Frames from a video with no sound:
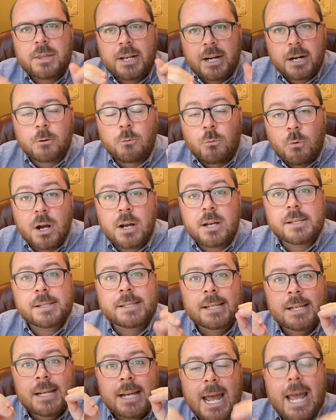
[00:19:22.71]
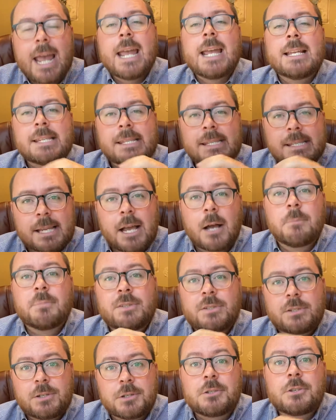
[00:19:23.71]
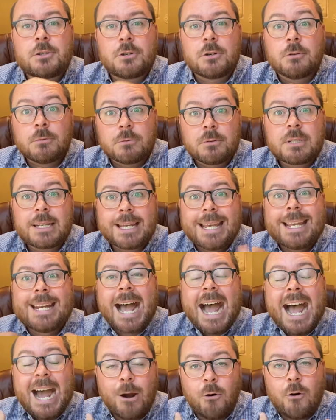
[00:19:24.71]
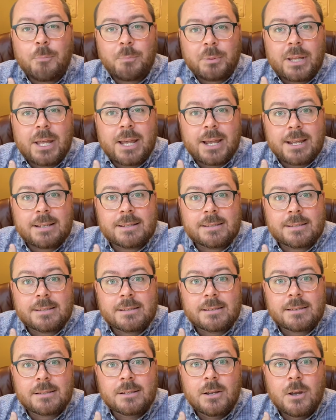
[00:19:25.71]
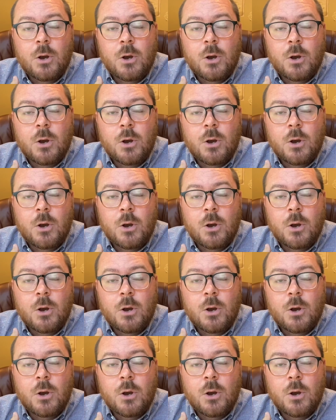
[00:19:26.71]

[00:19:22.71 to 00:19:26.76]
There was a substitute in our place,